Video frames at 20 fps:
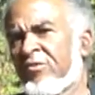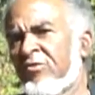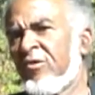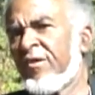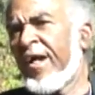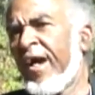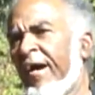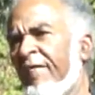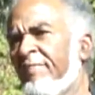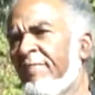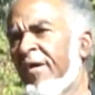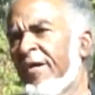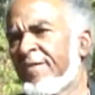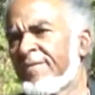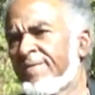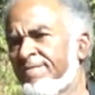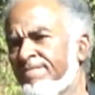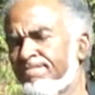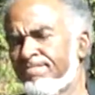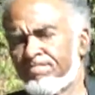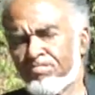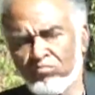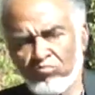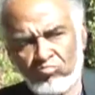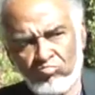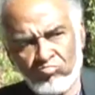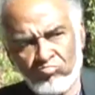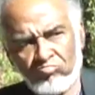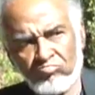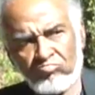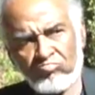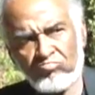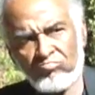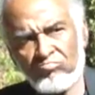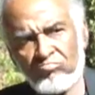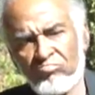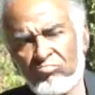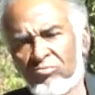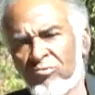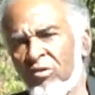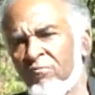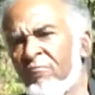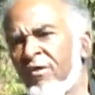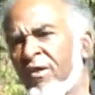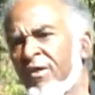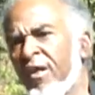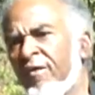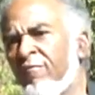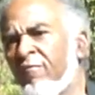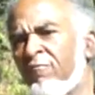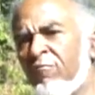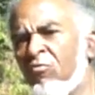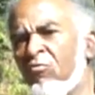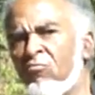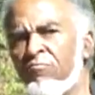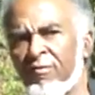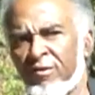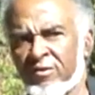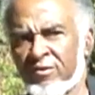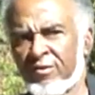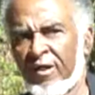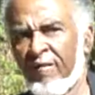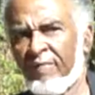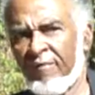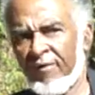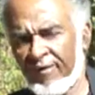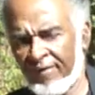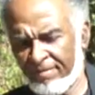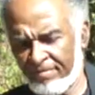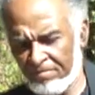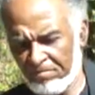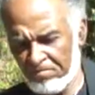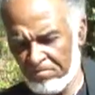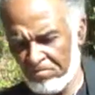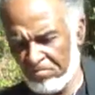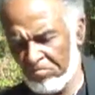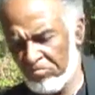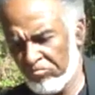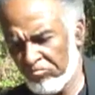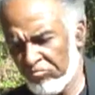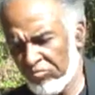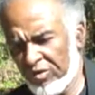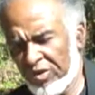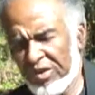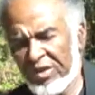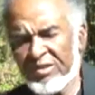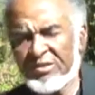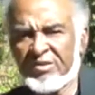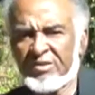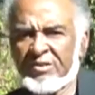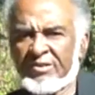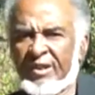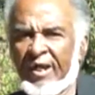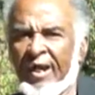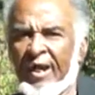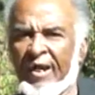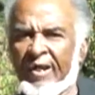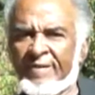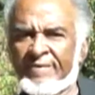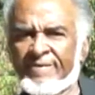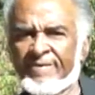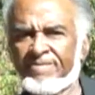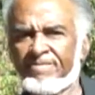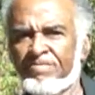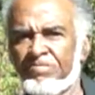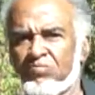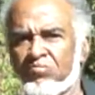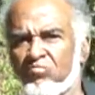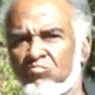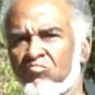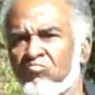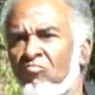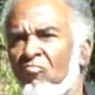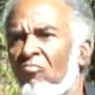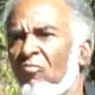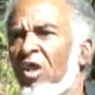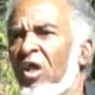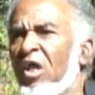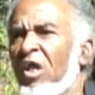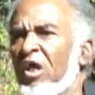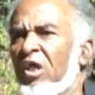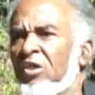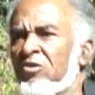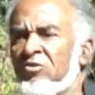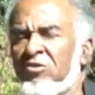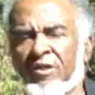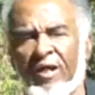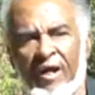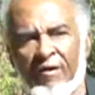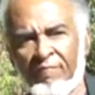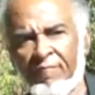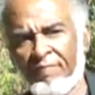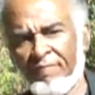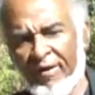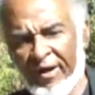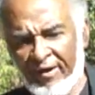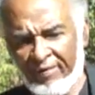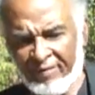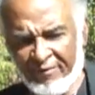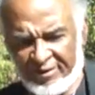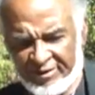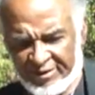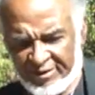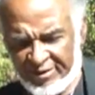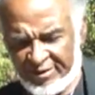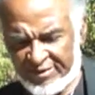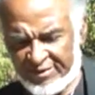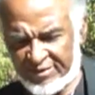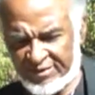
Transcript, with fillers: they took out my, my they removed my stomach and took out my pancreas,